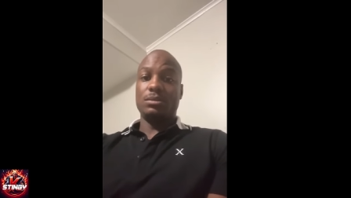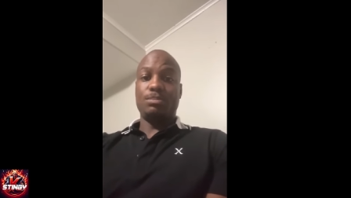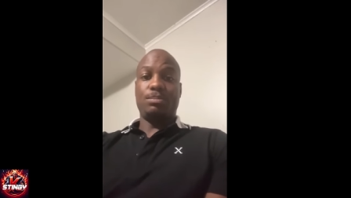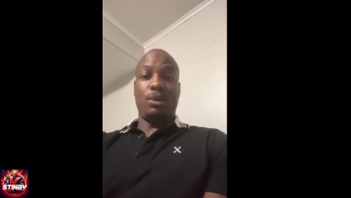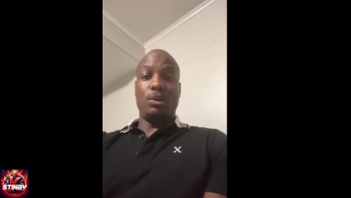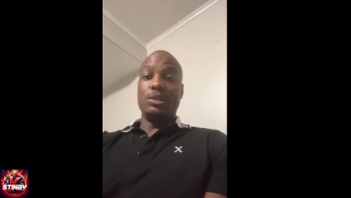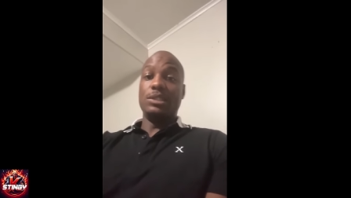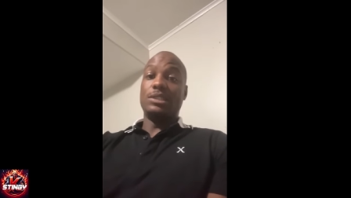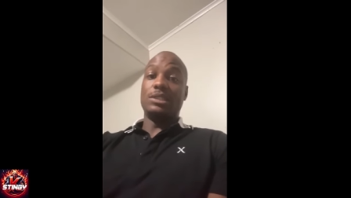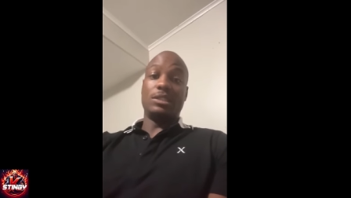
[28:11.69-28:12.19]

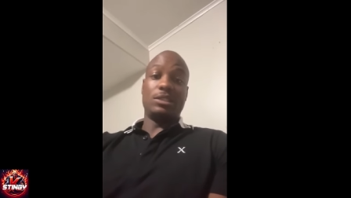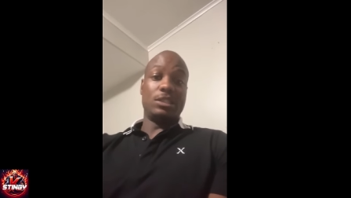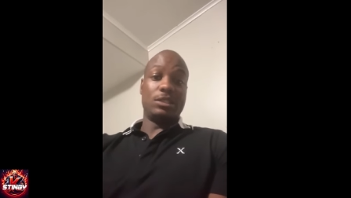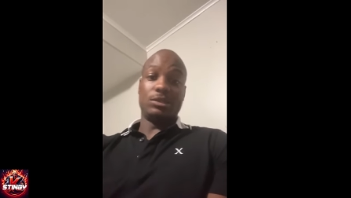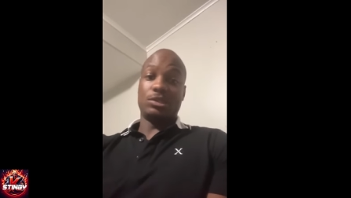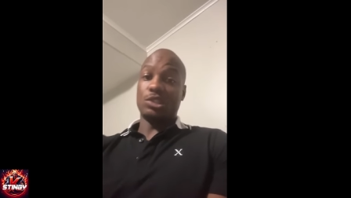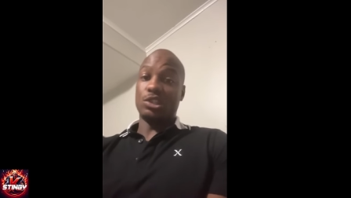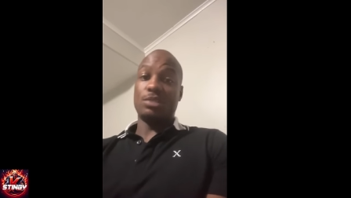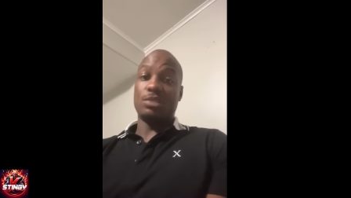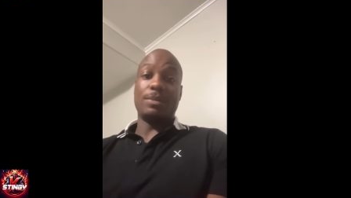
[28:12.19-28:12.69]
Police can come
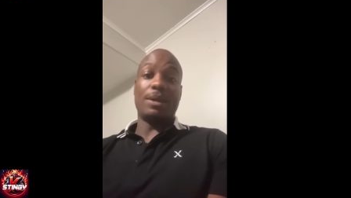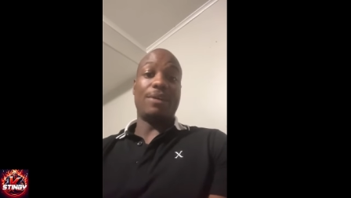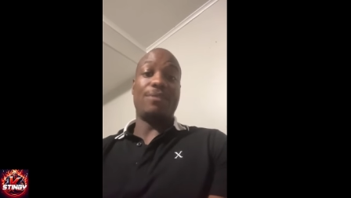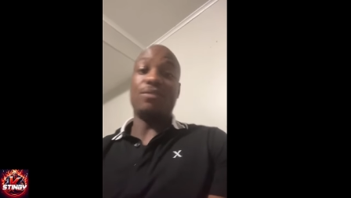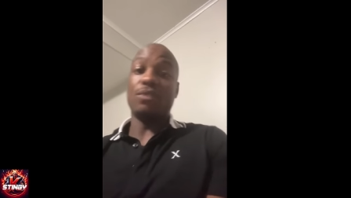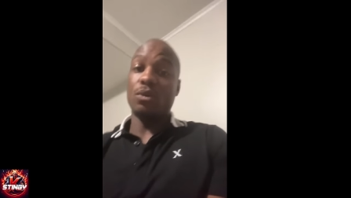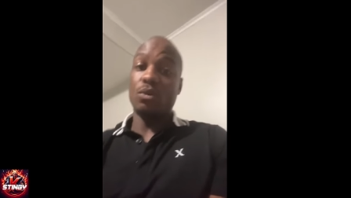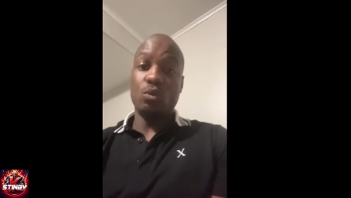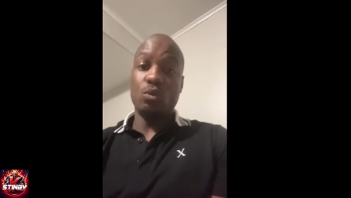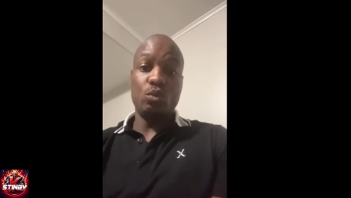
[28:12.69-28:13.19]
search my
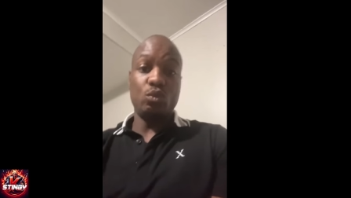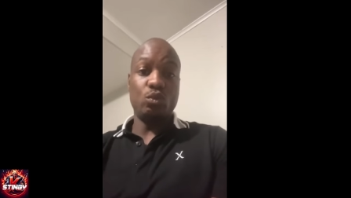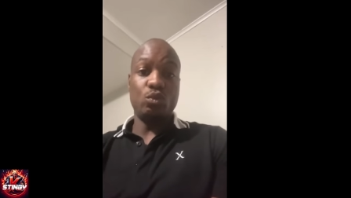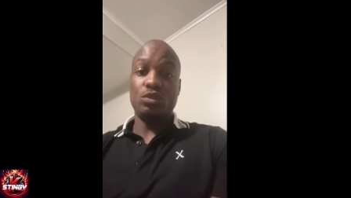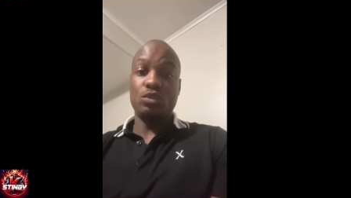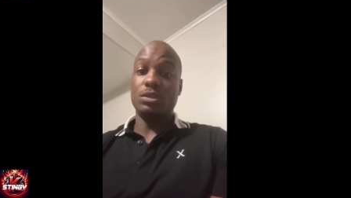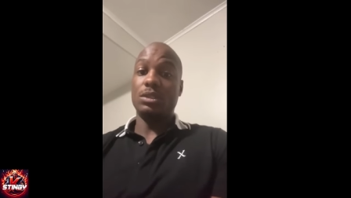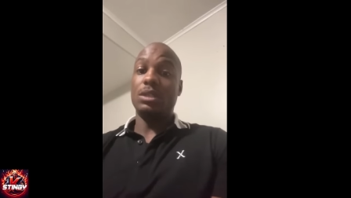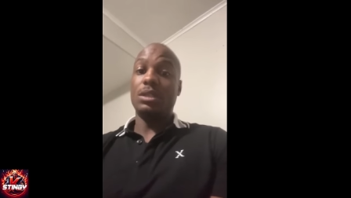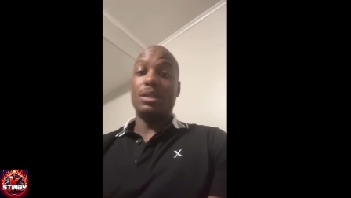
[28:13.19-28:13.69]

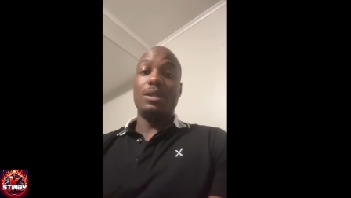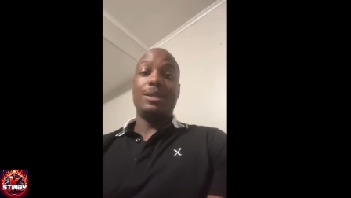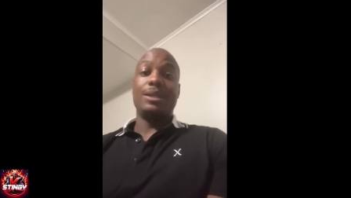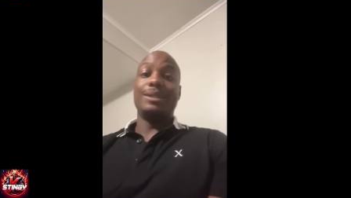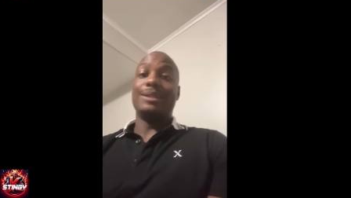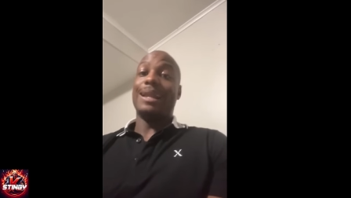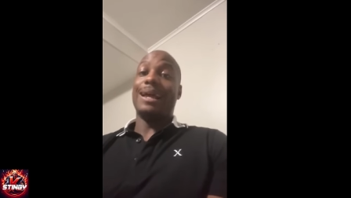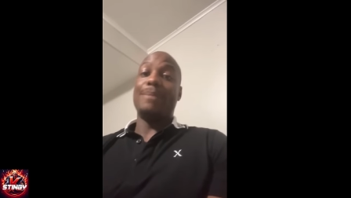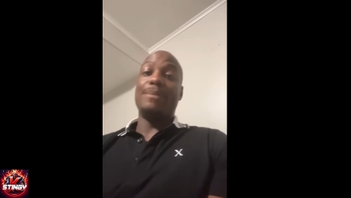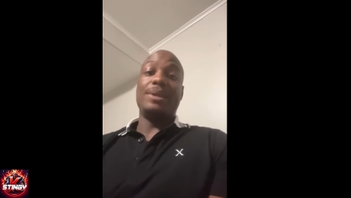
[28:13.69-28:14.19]
phones.
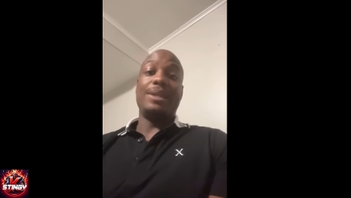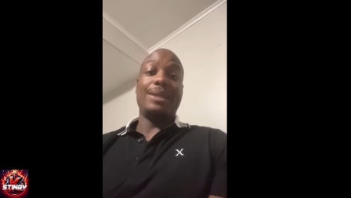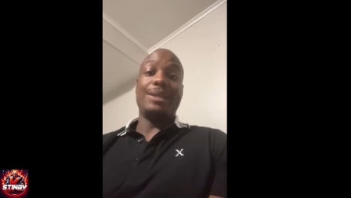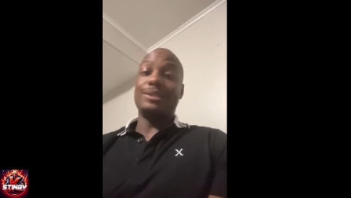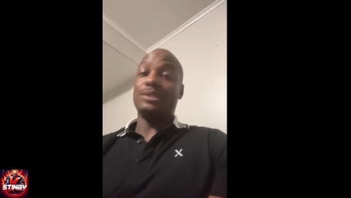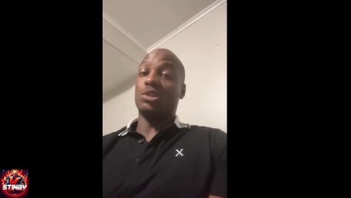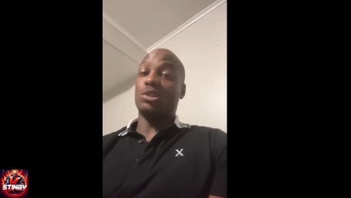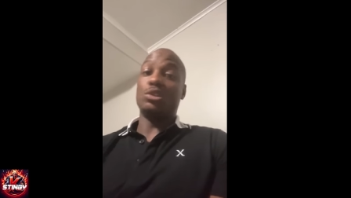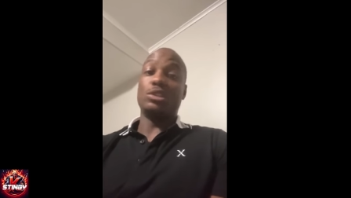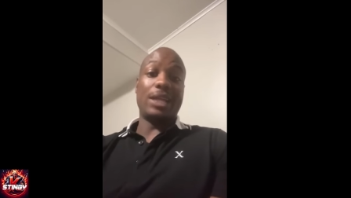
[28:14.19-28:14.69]
Nah, I mean, they can
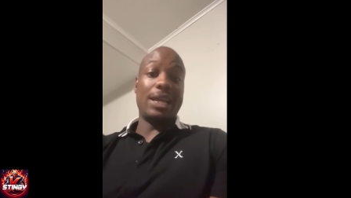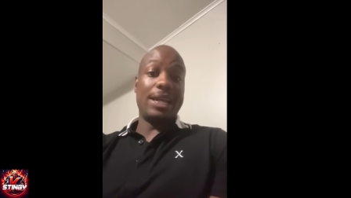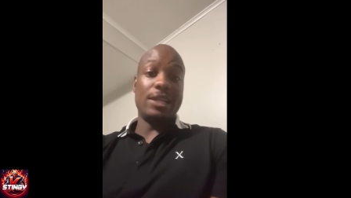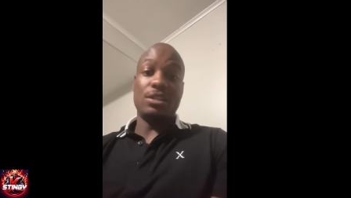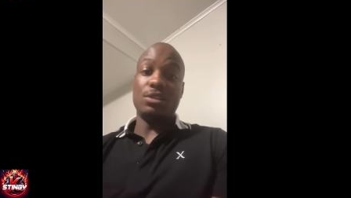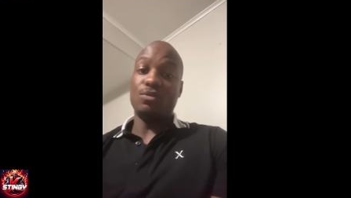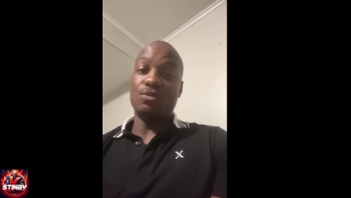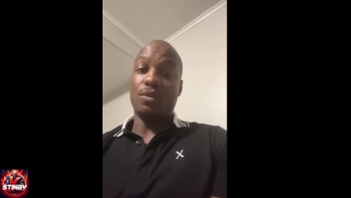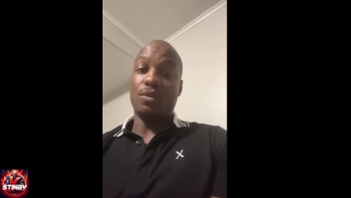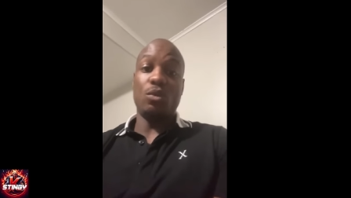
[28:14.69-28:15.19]
search
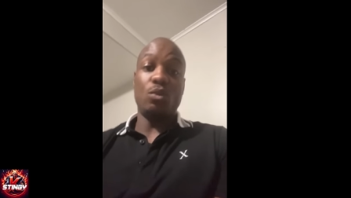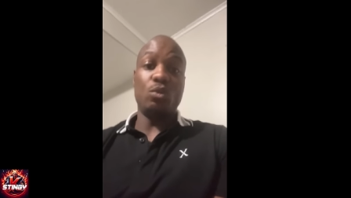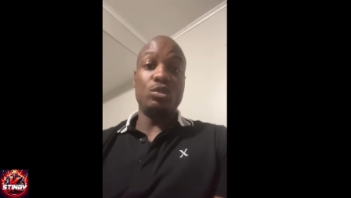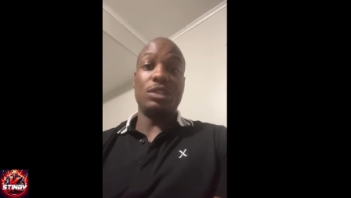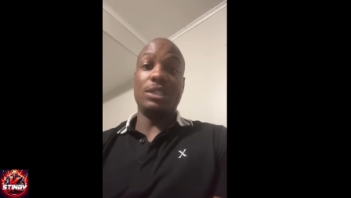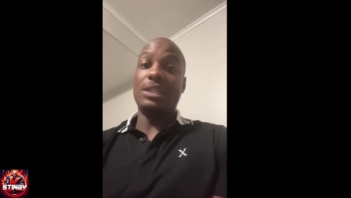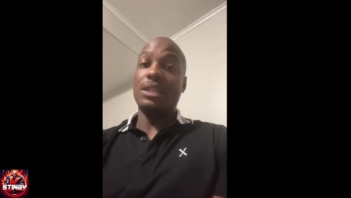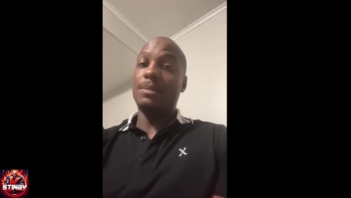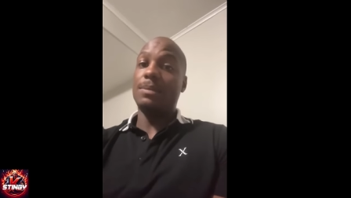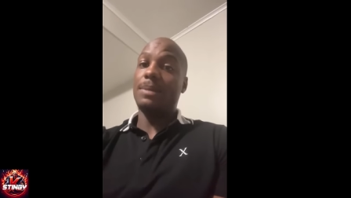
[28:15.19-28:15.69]
Angel
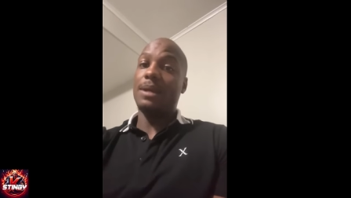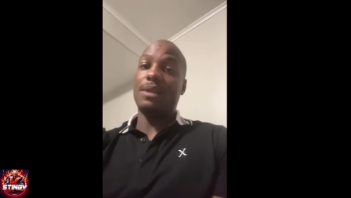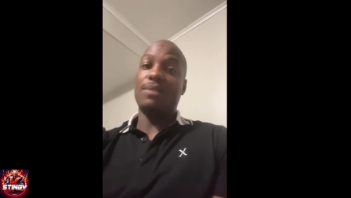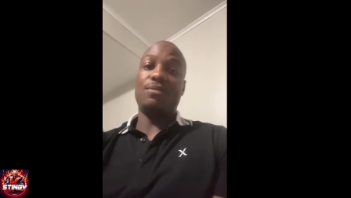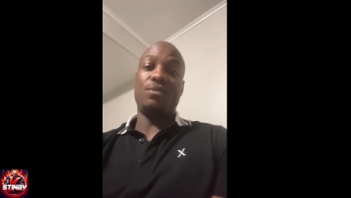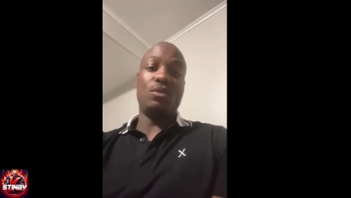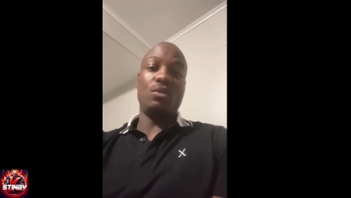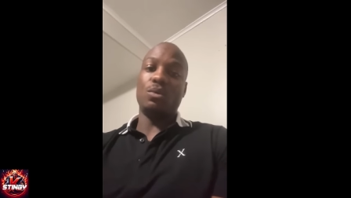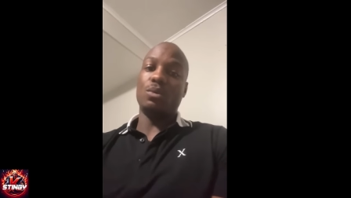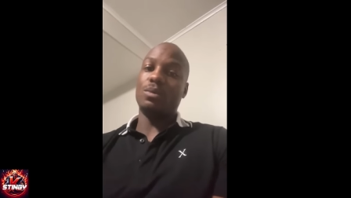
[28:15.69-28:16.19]
phones or
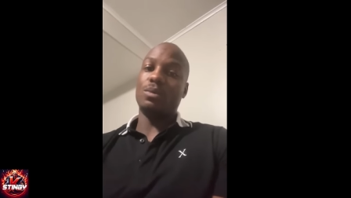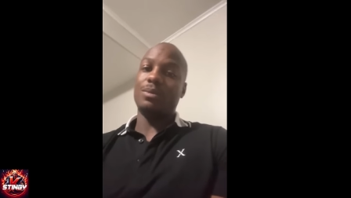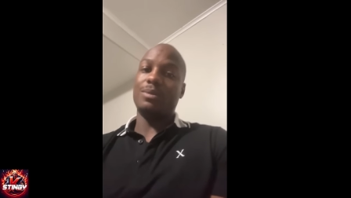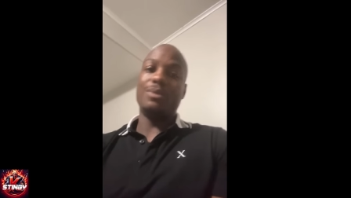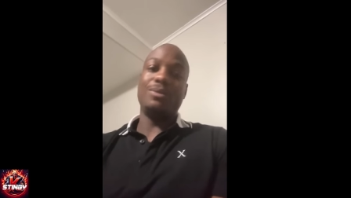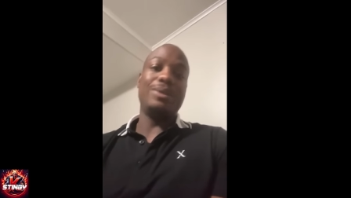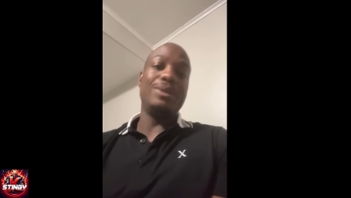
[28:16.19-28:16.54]
anybody's phone.